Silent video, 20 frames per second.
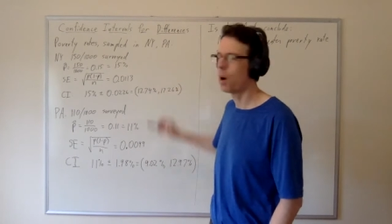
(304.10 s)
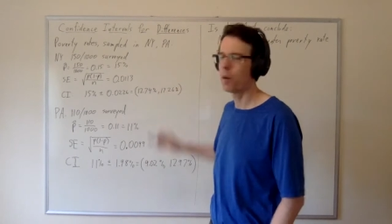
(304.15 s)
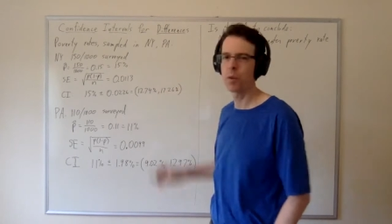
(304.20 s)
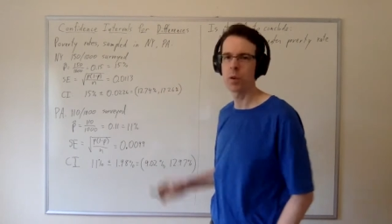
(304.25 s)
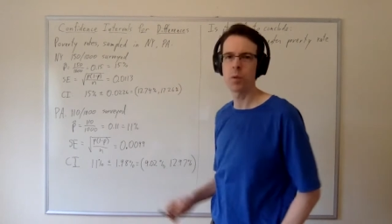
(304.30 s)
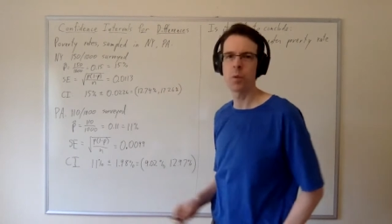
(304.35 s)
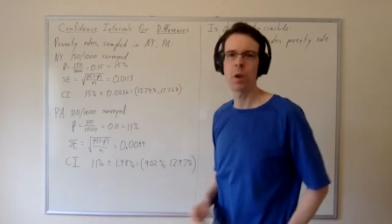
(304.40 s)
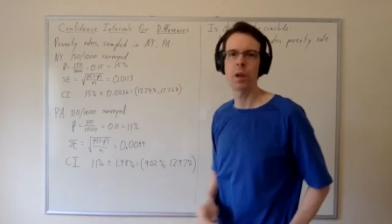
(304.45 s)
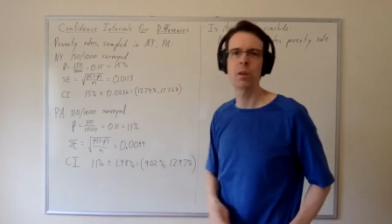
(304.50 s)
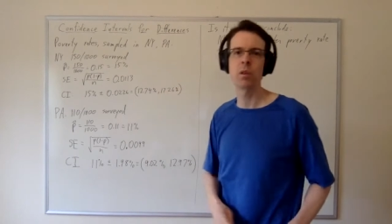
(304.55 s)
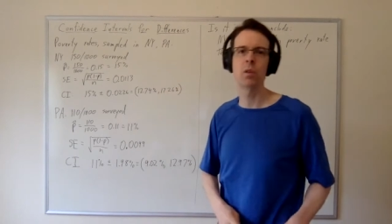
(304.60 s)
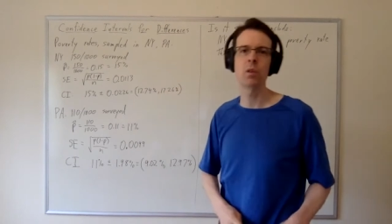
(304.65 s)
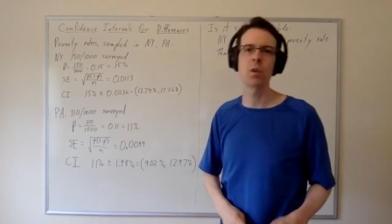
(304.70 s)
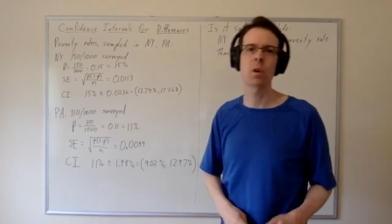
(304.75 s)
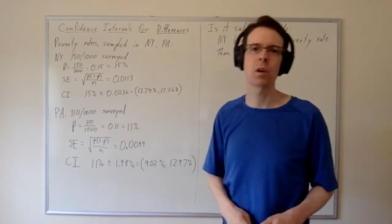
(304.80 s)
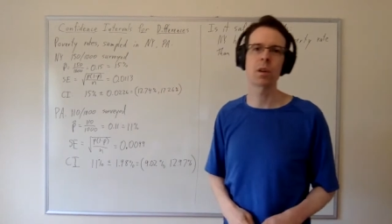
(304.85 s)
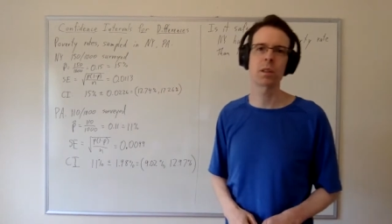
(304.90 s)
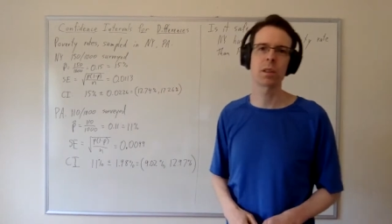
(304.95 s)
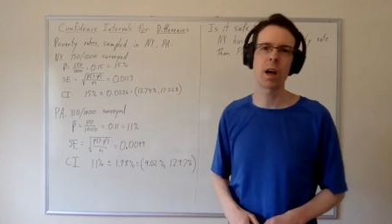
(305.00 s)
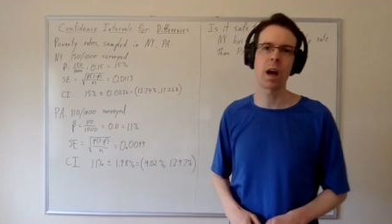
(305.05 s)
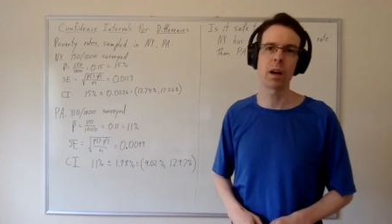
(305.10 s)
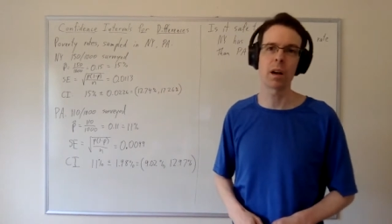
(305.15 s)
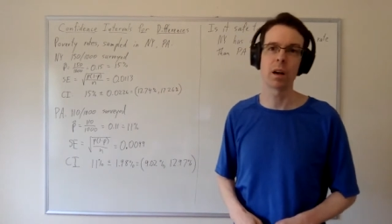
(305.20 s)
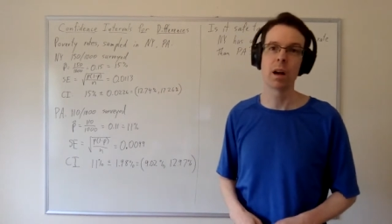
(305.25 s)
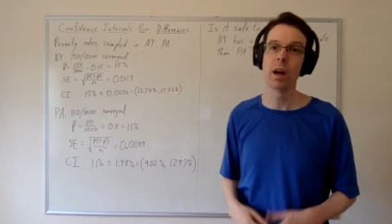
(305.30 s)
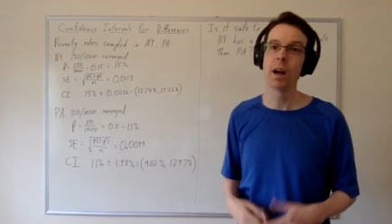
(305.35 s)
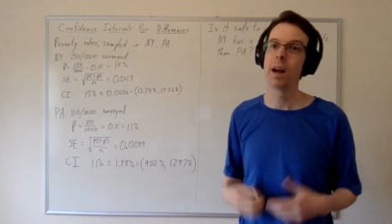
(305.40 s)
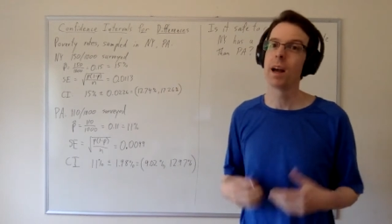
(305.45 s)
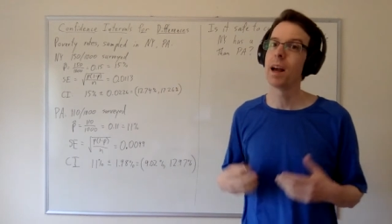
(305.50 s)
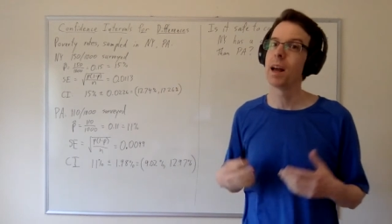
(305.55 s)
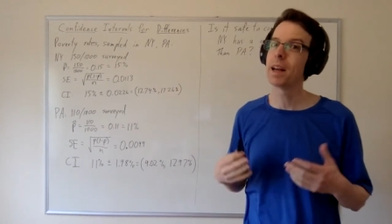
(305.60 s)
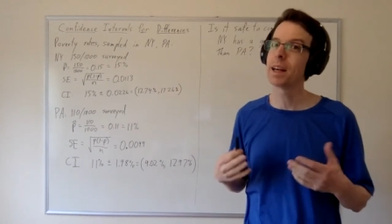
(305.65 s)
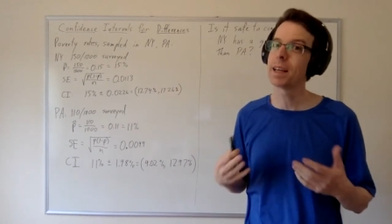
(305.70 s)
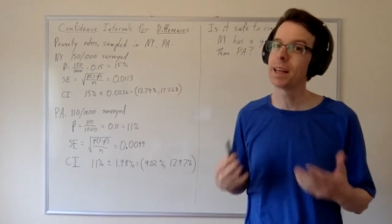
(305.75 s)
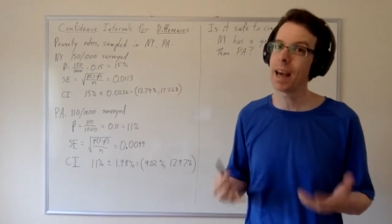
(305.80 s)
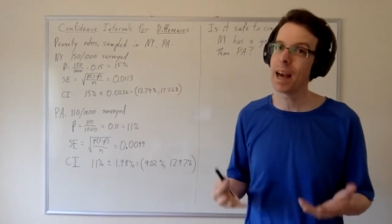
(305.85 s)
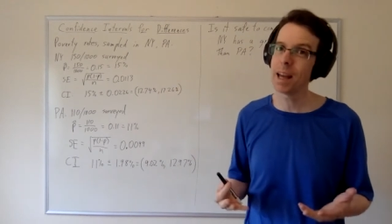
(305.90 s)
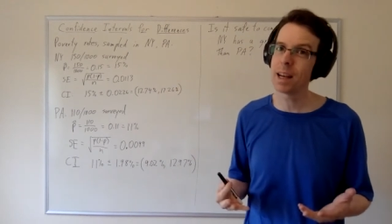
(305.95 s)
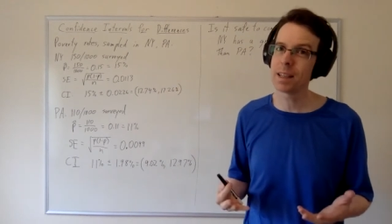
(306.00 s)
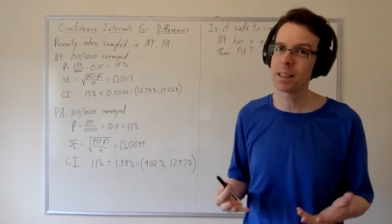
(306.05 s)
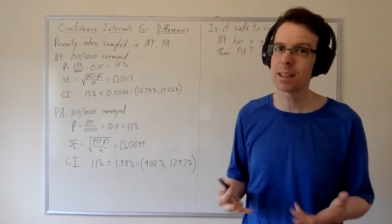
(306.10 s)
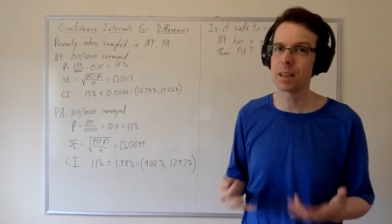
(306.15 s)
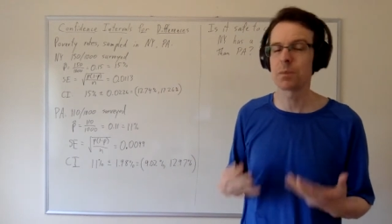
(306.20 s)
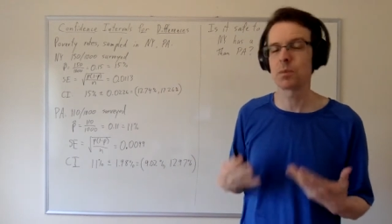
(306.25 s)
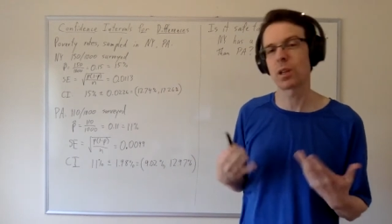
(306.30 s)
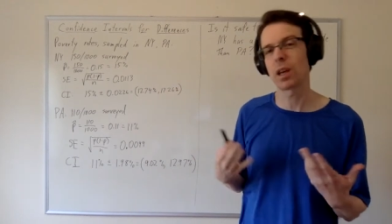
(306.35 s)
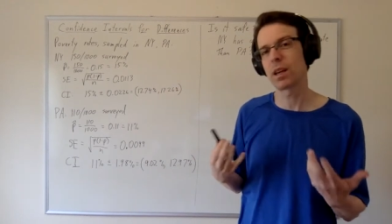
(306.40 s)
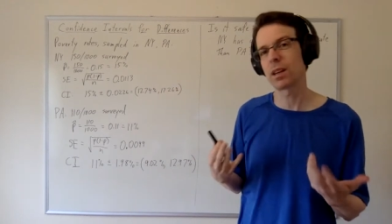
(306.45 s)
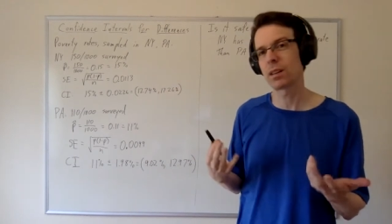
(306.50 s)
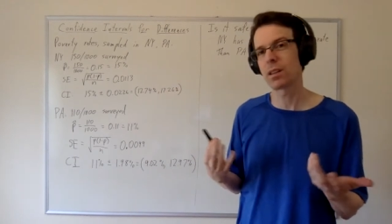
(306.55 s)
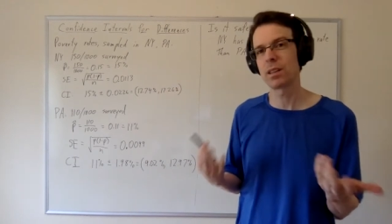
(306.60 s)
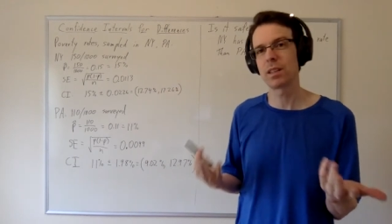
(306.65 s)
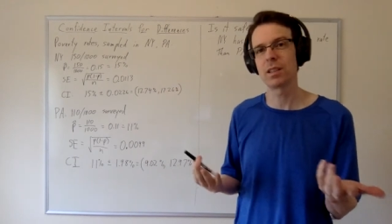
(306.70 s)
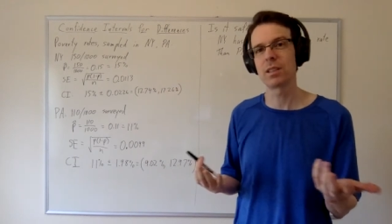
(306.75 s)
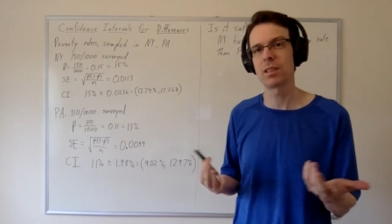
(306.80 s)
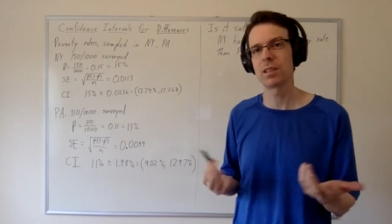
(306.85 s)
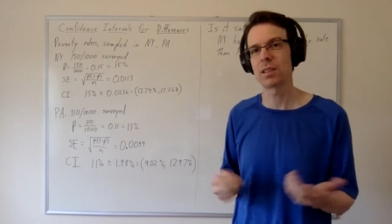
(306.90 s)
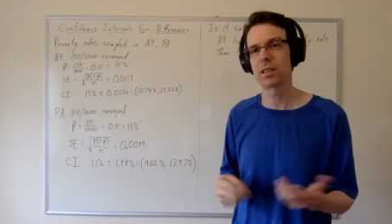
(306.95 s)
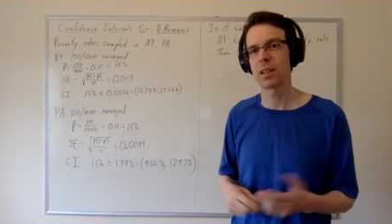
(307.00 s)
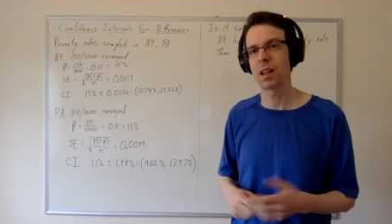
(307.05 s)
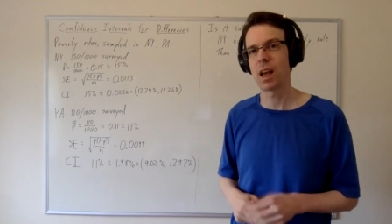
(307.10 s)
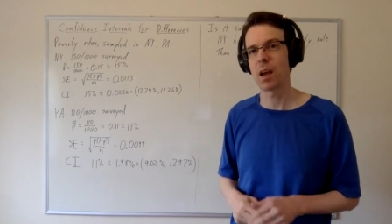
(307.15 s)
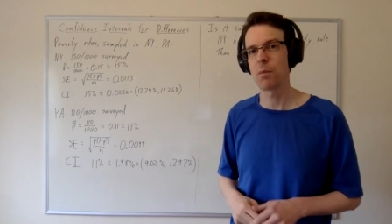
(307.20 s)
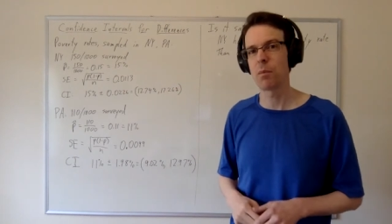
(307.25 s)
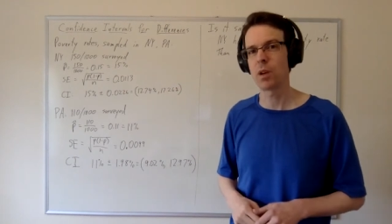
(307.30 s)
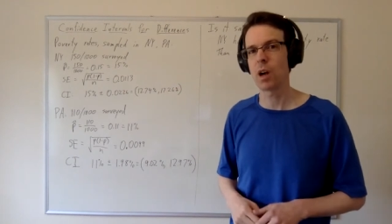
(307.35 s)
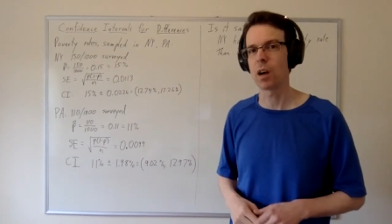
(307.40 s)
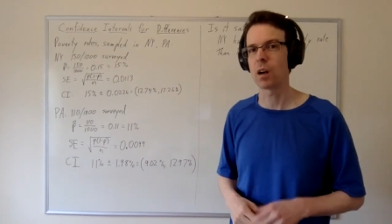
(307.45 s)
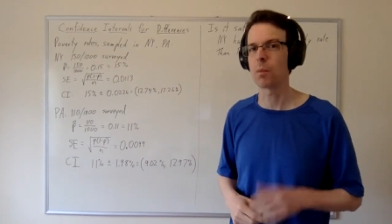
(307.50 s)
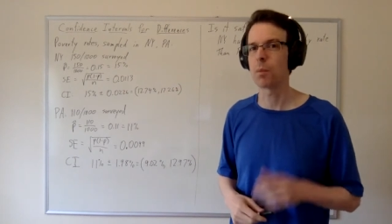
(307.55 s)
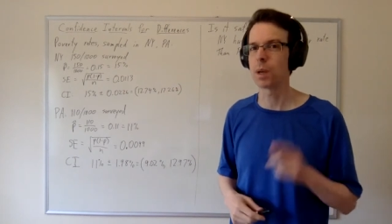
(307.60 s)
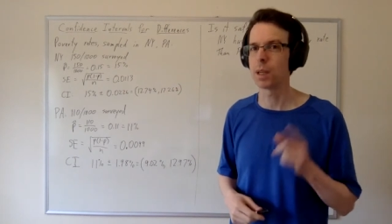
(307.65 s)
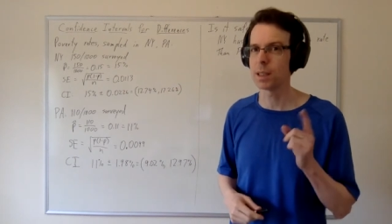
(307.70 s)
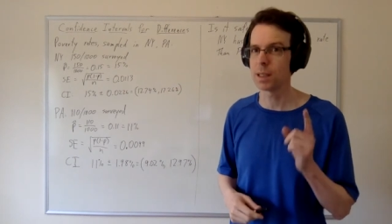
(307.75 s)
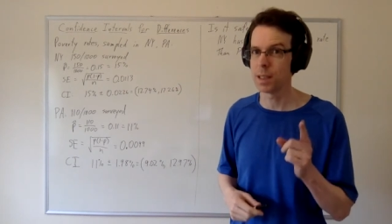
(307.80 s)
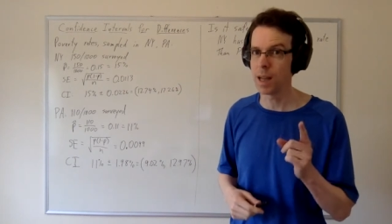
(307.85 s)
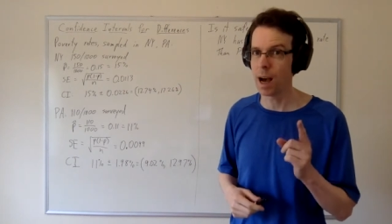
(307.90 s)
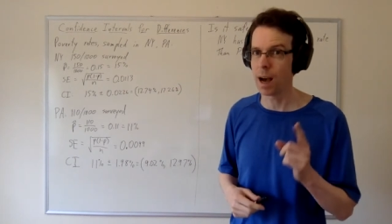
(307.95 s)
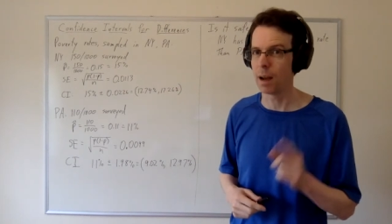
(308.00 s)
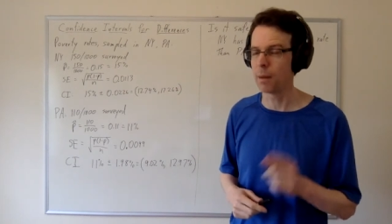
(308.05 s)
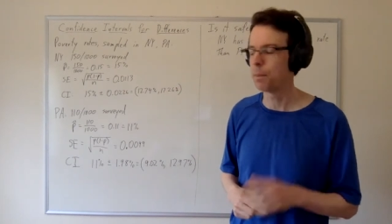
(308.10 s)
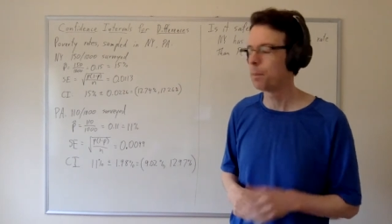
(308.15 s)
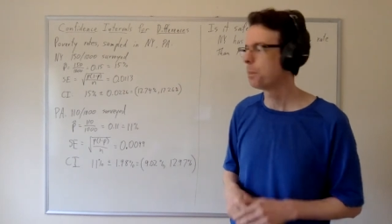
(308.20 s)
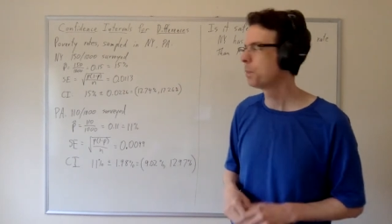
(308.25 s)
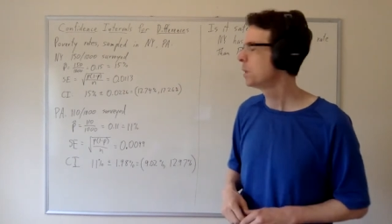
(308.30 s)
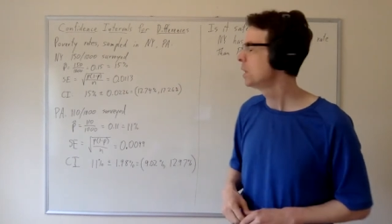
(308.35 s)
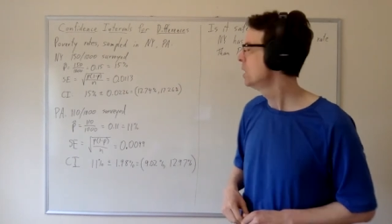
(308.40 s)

the poverty rate in New York is higher. And again, it seems like this is a slam dunk, but it's not.